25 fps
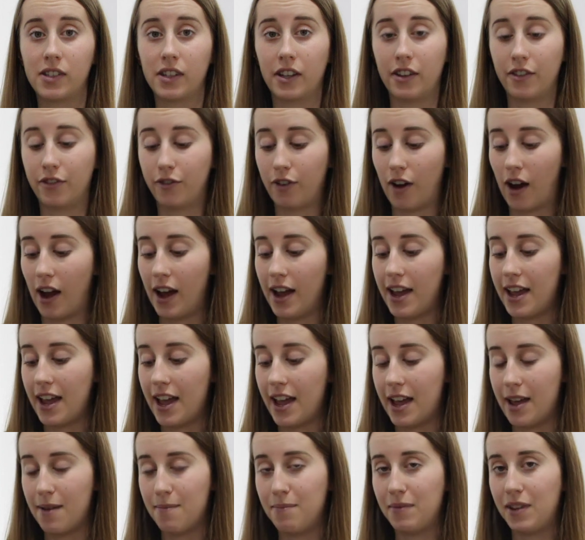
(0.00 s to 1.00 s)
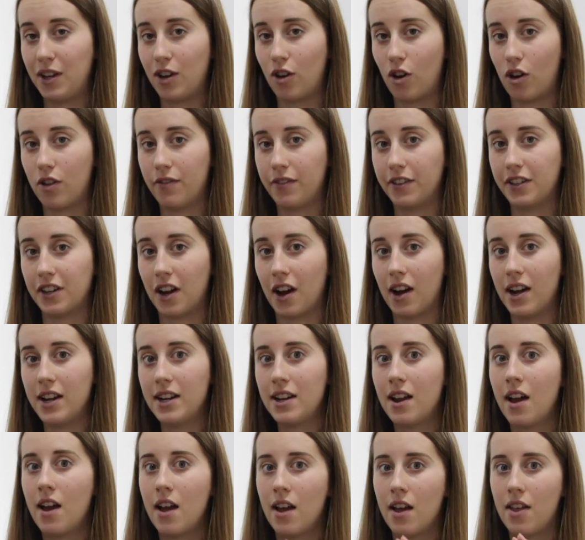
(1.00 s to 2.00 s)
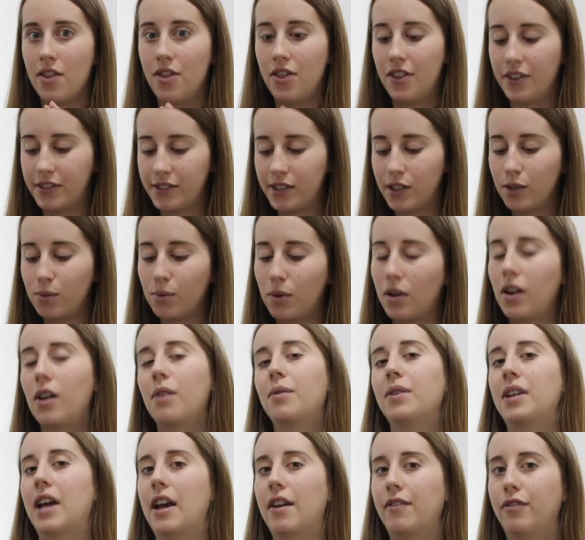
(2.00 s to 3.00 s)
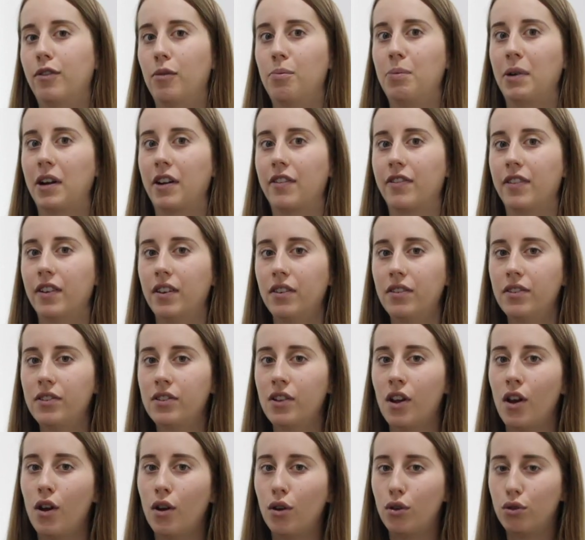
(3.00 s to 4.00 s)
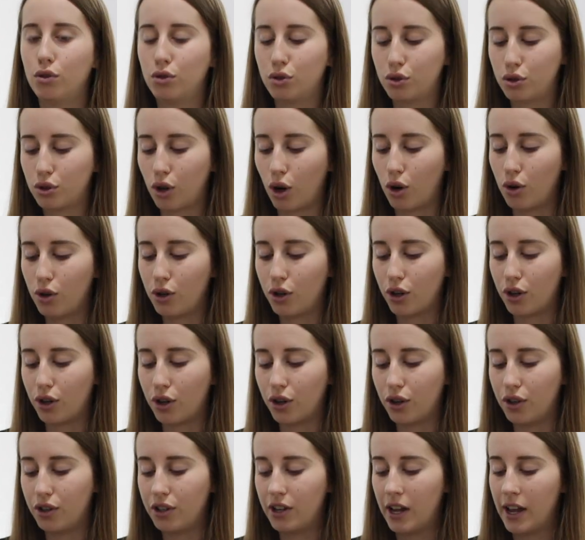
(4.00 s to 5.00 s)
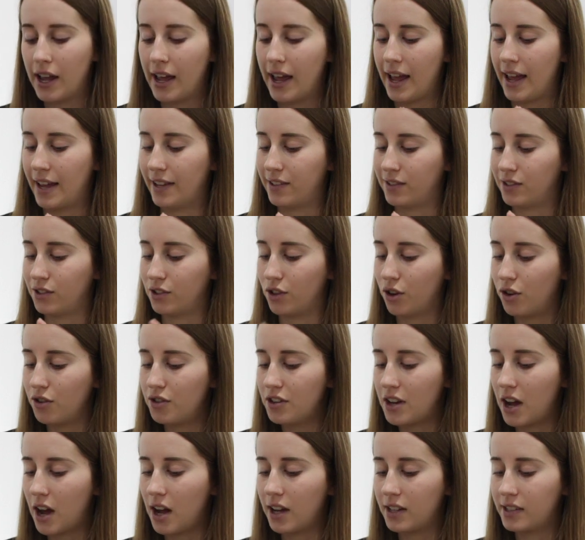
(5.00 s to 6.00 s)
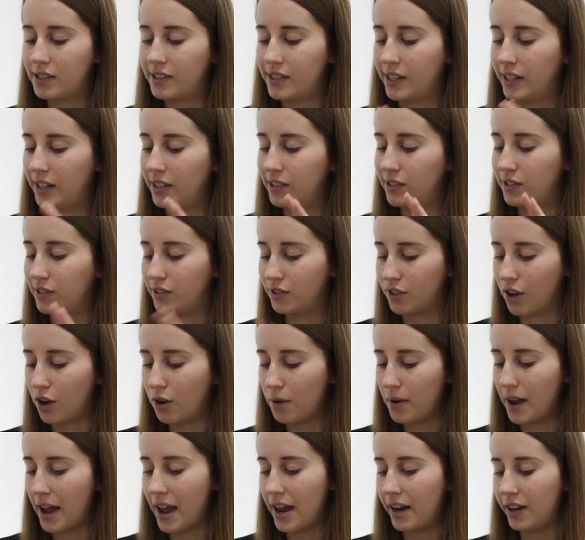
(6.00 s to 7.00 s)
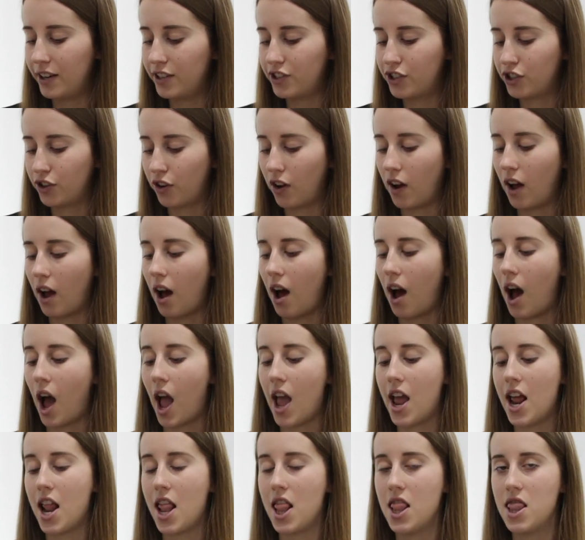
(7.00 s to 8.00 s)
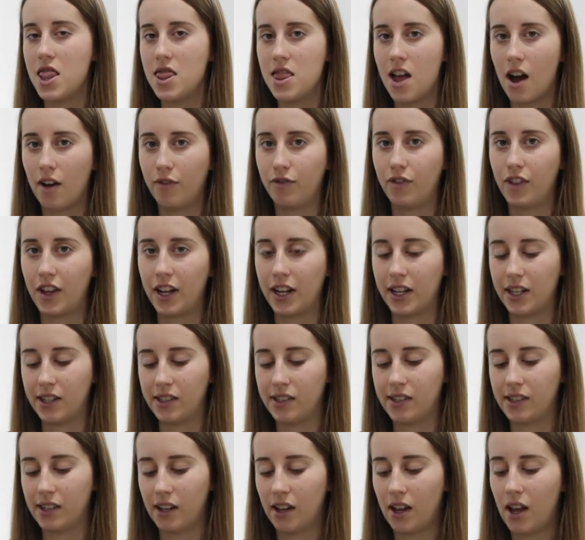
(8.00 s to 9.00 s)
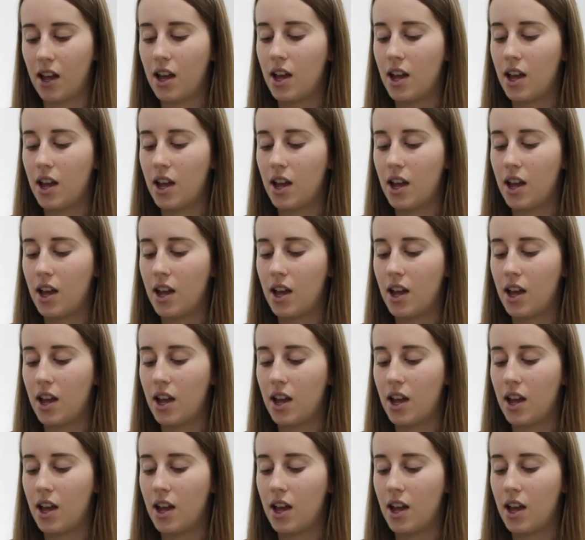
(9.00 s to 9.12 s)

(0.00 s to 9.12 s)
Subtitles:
if I am there overnight, this is what I would have for breakfast. So good, has no nasties, no added sugar. I love these.